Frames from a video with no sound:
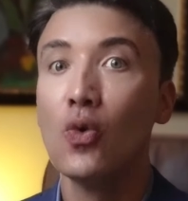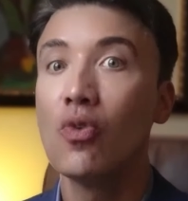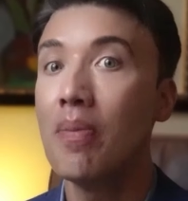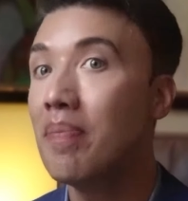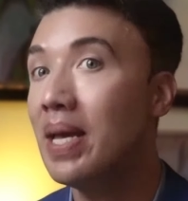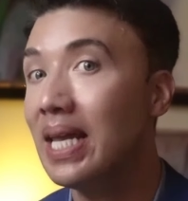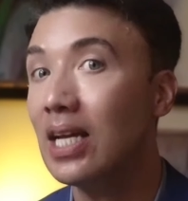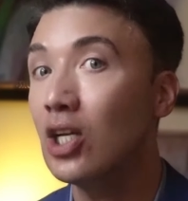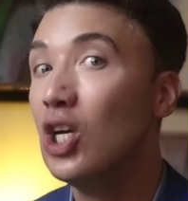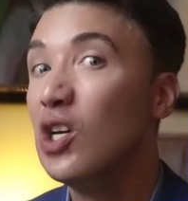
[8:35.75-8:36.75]

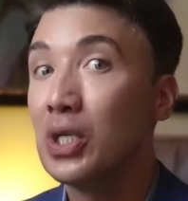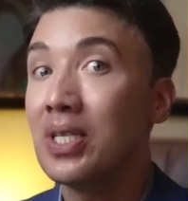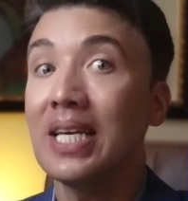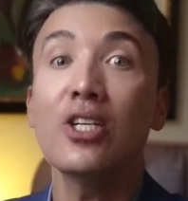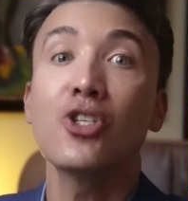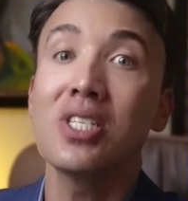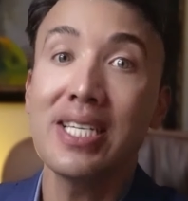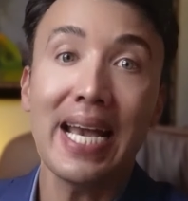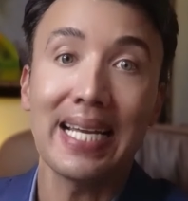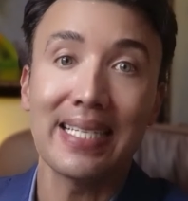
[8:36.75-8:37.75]
remitting to each
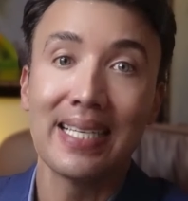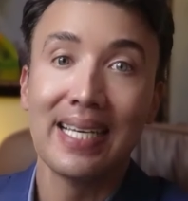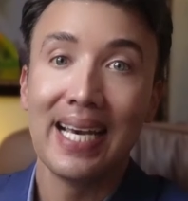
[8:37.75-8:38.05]
state,